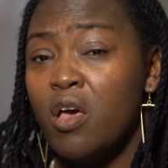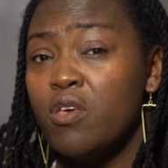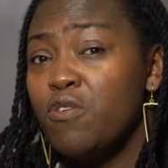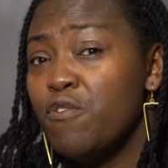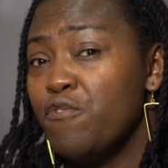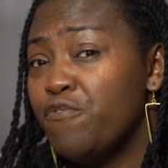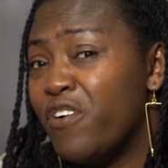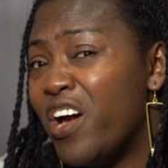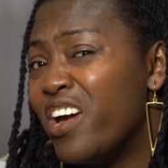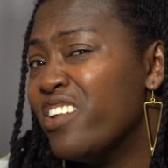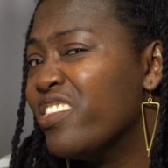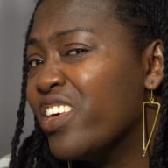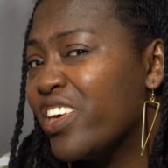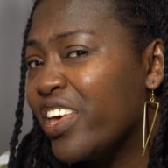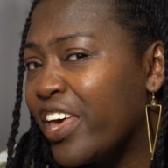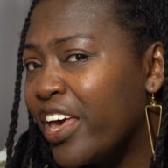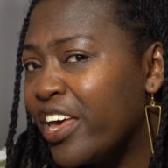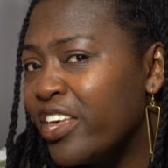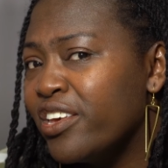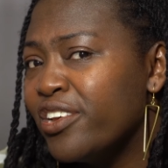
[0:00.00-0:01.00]
you find the
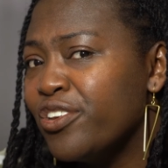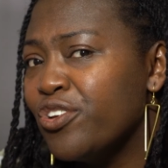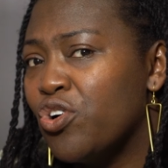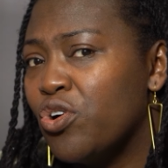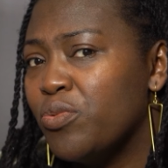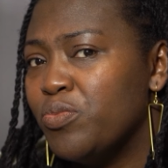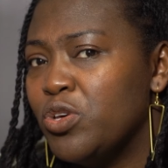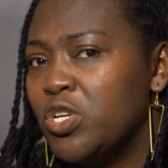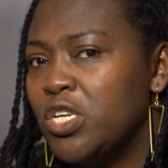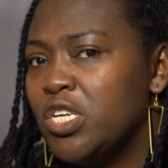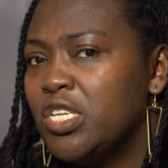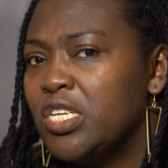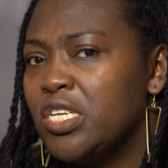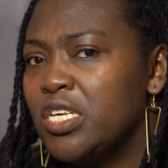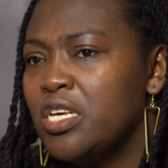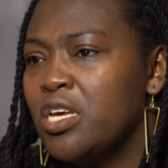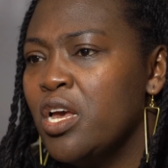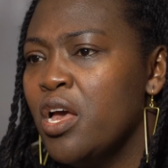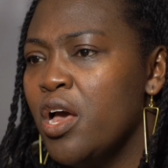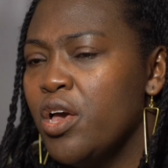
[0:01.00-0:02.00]
Kenyan
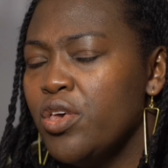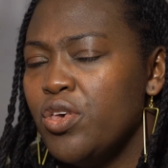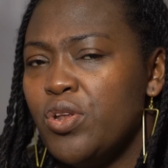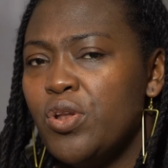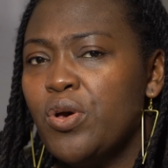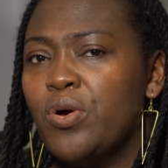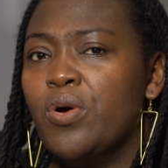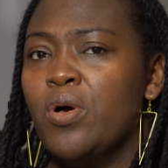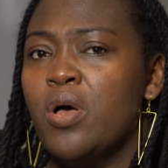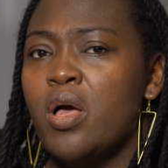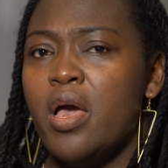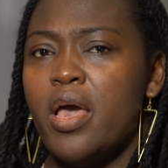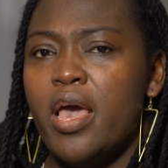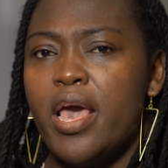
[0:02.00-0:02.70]
community, you know,